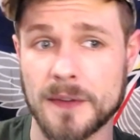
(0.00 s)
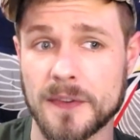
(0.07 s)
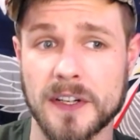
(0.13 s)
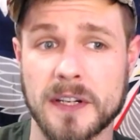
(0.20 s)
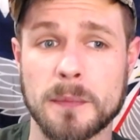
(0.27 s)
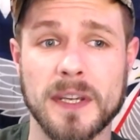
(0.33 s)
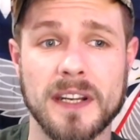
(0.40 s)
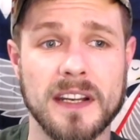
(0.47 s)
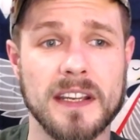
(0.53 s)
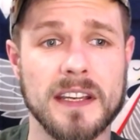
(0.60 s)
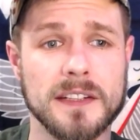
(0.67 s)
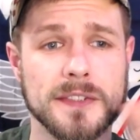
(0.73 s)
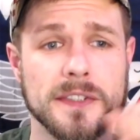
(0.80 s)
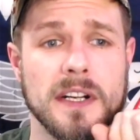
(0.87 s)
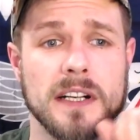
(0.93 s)
The committee
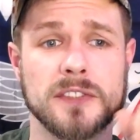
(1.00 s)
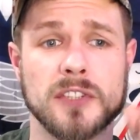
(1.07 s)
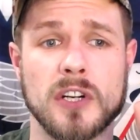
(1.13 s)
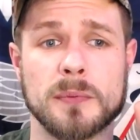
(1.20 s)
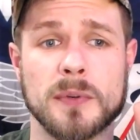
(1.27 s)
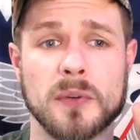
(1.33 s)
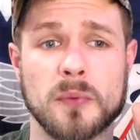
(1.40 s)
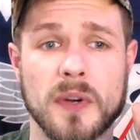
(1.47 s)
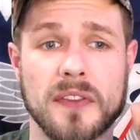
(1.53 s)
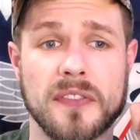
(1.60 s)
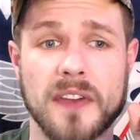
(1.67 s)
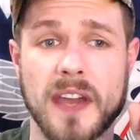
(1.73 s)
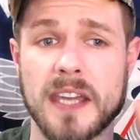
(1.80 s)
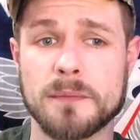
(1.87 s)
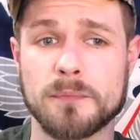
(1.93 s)
entered October
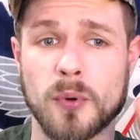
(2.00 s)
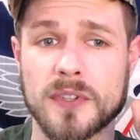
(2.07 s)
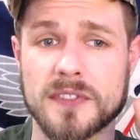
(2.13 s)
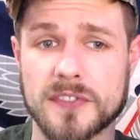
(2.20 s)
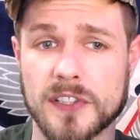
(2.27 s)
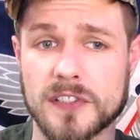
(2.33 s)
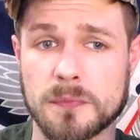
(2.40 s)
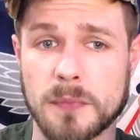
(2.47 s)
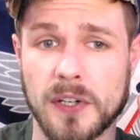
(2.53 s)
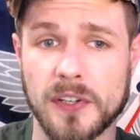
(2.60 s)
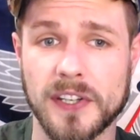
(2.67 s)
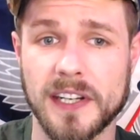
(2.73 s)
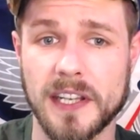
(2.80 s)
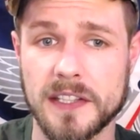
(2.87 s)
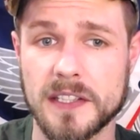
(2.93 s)
with $8.6
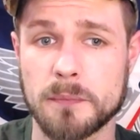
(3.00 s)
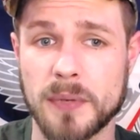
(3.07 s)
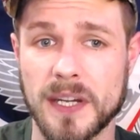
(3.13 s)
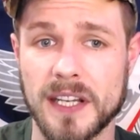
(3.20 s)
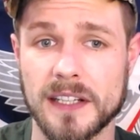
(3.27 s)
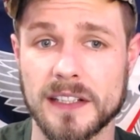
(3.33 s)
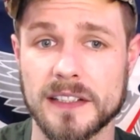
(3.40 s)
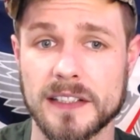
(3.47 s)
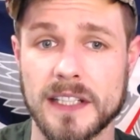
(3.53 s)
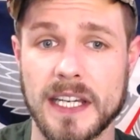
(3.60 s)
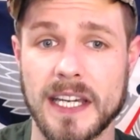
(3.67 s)
million in the bank